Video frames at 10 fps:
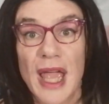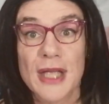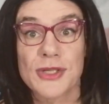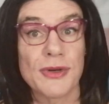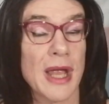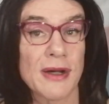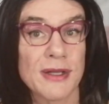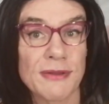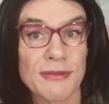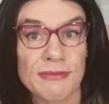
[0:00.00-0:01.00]
extra
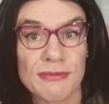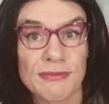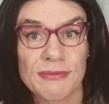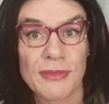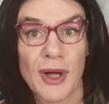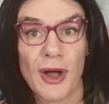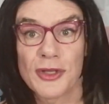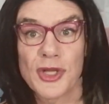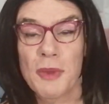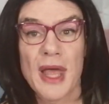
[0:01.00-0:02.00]
narrative
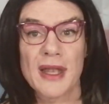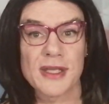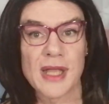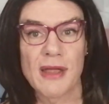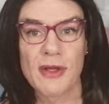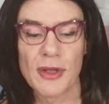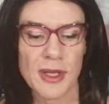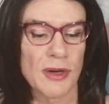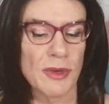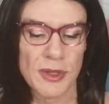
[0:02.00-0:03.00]
on top of that as to how you
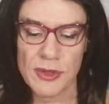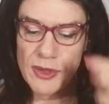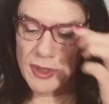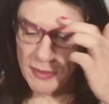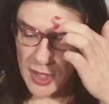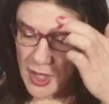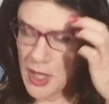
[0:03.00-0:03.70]
got there and what you were doing.